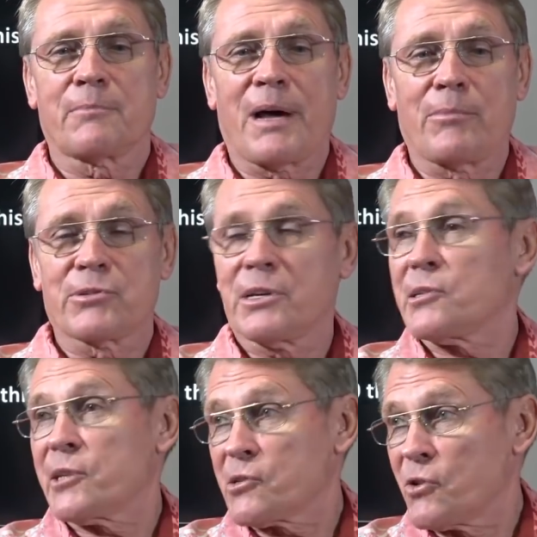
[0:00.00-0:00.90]
uh, Bible study
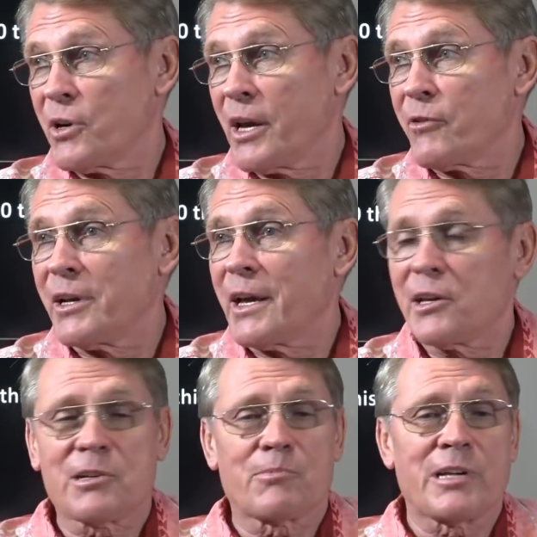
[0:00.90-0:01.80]
6.30 every night
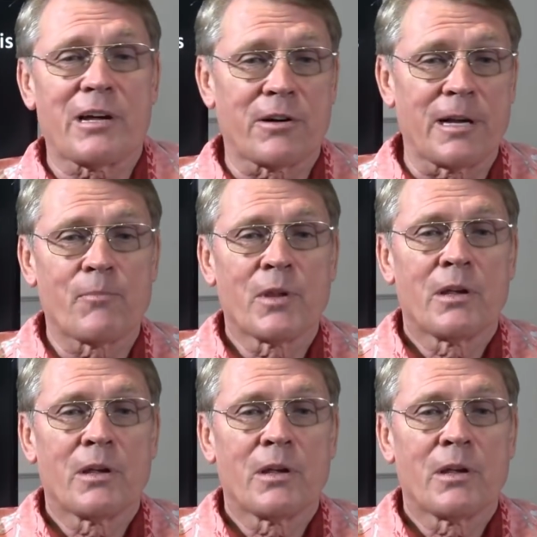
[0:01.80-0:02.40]
except Saturday.